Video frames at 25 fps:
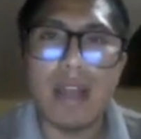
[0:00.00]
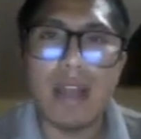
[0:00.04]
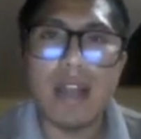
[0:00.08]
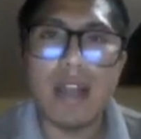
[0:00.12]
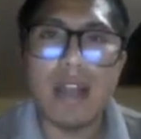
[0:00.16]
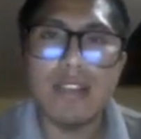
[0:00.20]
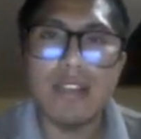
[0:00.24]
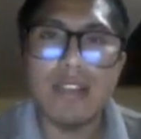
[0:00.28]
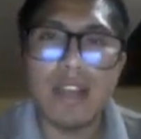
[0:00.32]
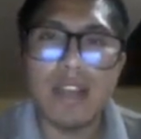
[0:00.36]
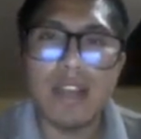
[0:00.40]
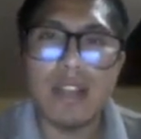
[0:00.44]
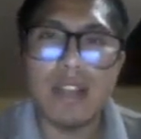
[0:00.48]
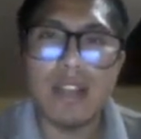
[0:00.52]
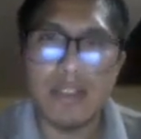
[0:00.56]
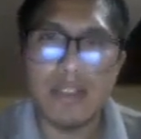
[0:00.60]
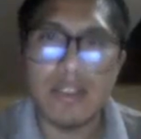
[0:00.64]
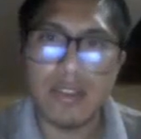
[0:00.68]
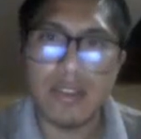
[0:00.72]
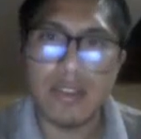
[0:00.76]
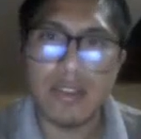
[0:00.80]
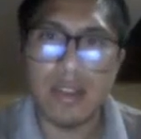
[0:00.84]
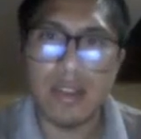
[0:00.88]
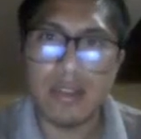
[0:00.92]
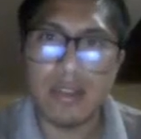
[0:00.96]
and
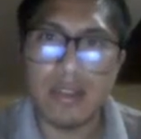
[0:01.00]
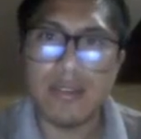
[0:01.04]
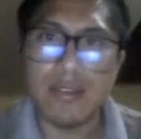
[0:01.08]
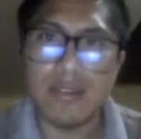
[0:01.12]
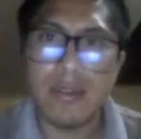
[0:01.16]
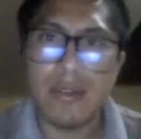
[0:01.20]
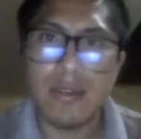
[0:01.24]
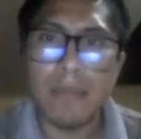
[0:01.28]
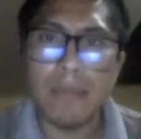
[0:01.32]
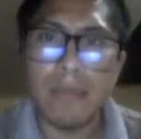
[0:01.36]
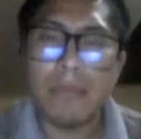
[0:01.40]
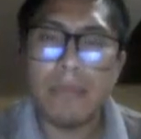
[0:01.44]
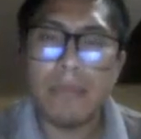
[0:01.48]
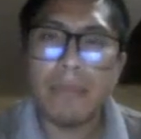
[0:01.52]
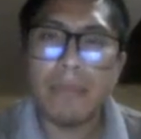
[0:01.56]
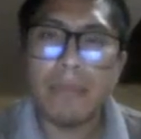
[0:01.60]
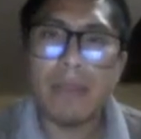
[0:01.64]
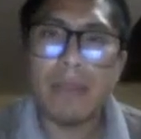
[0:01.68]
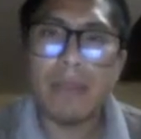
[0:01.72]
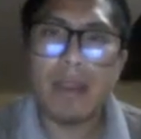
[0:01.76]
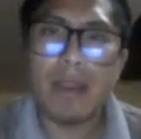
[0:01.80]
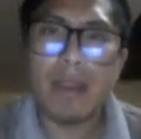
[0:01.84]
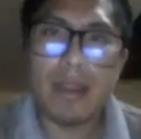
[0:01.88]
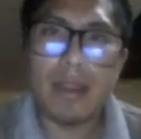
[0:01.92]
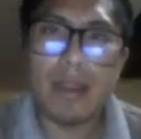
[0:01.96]
challenge this.
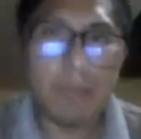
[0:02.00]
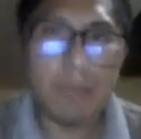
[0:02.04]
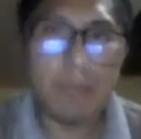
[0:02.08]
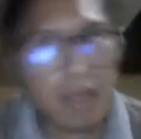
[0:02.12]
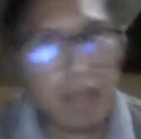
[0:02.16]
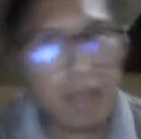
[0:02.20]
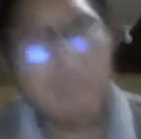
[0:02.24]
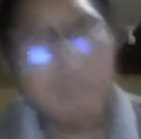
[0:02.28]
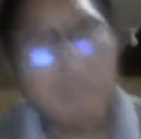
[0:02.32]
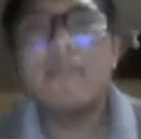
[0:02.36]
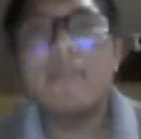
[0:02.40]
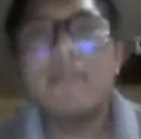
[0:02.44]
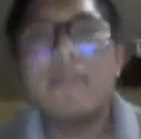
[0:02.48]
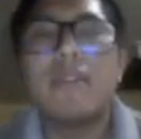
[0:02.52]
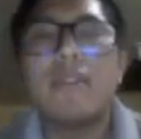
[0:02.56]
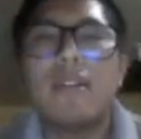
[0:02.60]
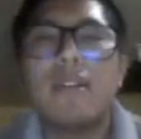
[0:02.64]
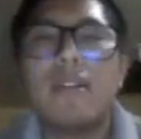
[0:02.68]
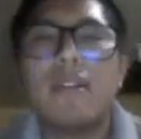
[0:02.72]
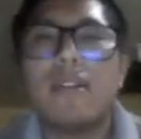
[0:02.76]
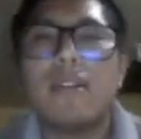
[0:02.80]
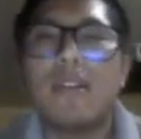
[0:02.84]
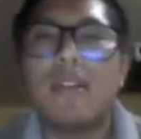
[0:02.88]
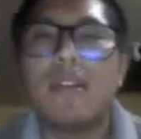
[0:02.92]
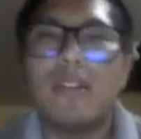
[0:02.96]
It means
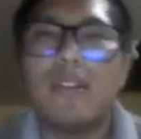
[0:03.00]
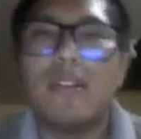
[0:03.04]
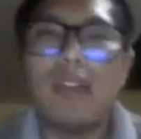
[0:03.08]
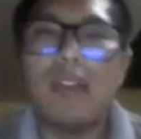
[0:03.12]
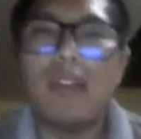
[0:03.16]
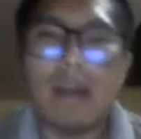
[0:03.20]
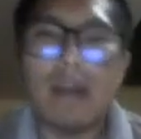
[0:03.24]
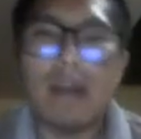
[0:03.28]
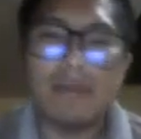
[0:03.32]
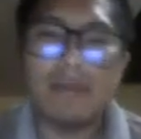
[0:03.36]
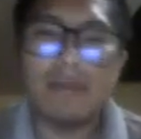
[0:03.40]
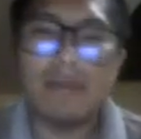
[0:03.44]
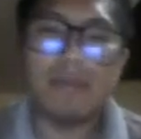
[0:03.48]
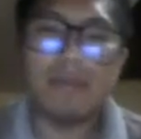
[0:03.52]
that you have to